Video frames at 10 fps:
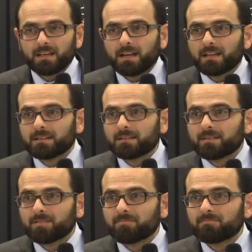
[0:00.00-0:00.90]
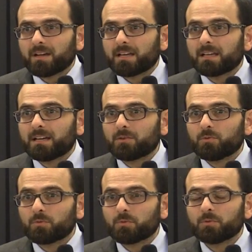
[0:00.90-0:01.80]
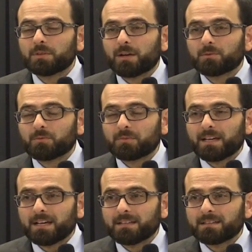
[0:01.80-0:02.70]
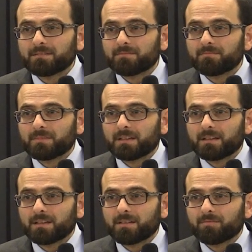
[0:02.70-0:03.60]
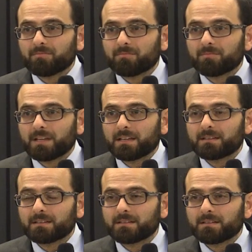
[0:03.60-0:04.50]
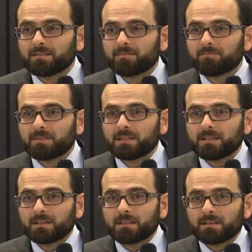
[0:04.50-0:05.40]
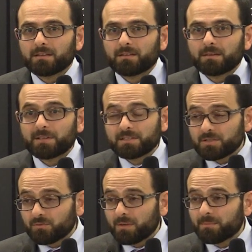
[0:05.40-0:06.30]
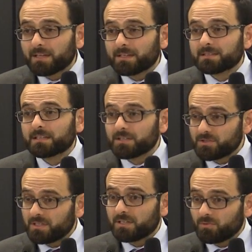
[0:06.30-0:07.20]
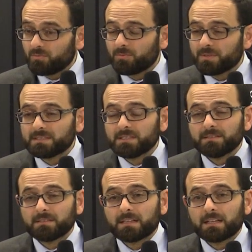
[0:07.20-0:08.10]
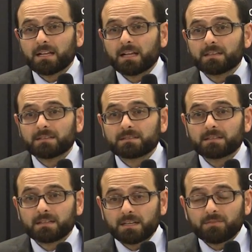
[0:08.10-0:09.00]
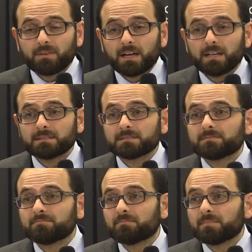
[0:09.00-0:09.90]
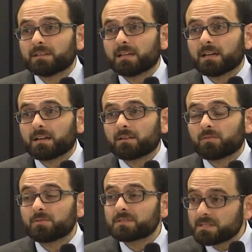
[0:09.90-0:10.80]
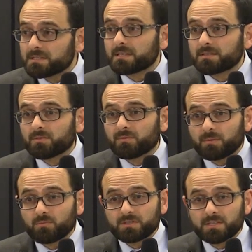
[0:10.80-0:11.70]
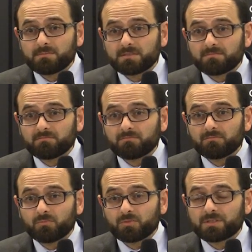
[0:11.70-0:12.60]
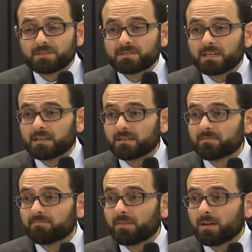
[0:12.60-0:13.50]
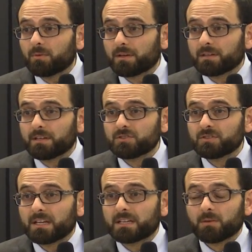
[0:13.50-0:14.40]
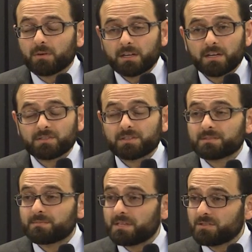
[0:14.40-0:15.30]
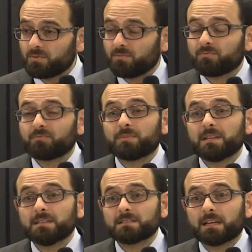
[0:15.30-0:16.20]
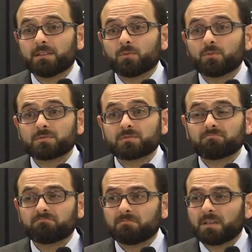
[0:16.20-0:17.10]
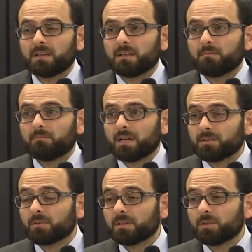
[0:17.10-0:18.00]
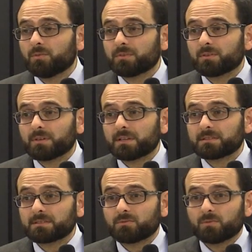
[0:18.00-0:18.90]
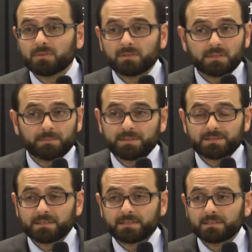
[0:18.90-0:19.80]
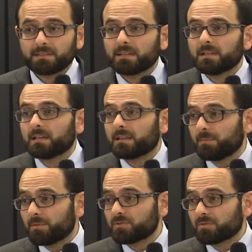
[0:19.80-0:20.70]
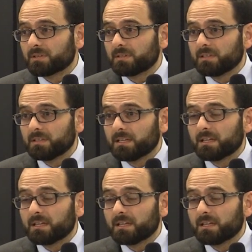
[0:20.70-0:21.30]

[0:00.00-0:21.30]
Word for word: And um, I can conclude out of that um, that uh, uh, the message of Amman is cultural diplomacy and it clarifies the consensus of the Muslims, which is that our religion and our culture is based on peace and those minority of terrorists don't represent the majority